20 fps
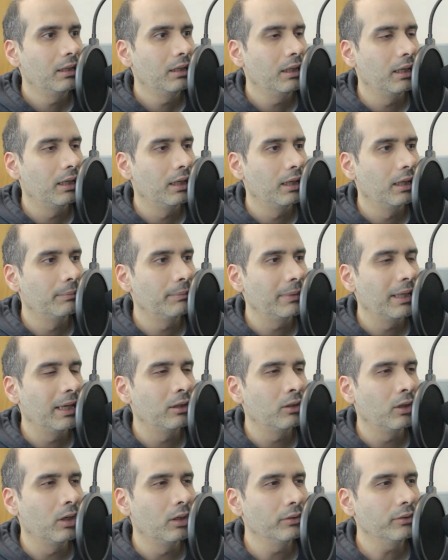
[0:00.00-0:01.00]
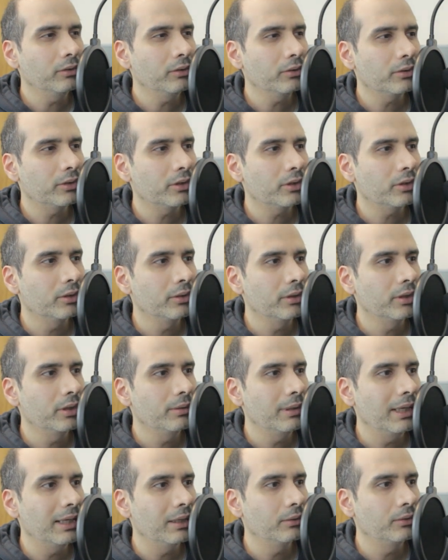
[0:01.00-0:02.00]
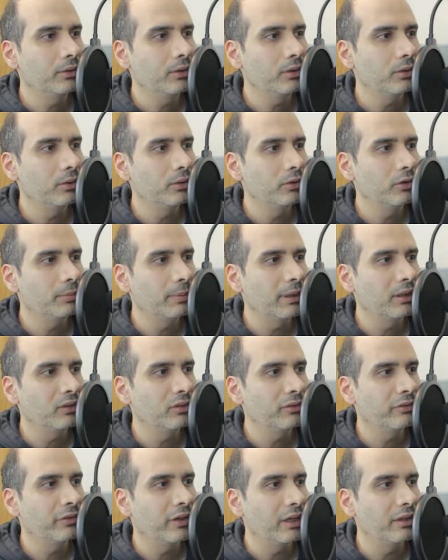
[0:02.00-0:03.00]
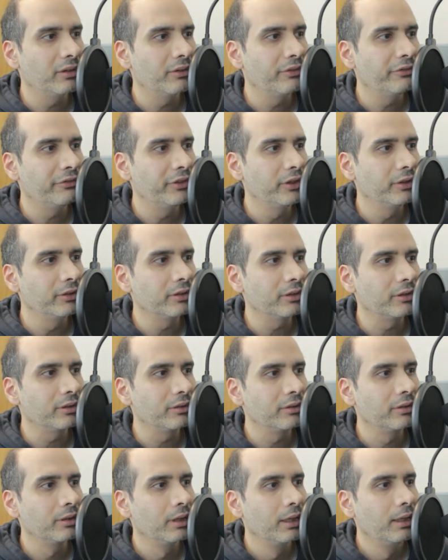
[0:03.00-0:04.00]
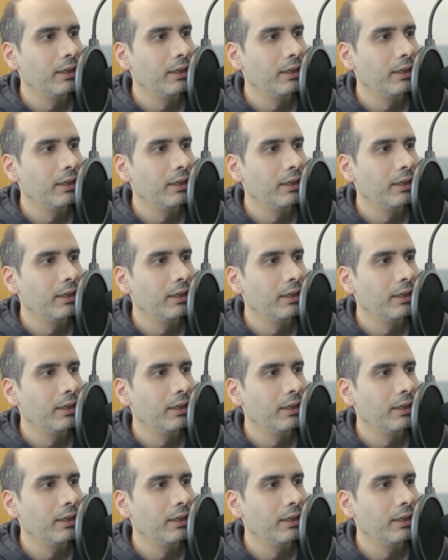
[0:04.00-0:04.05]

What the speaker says: I'll also show you how to specify the filters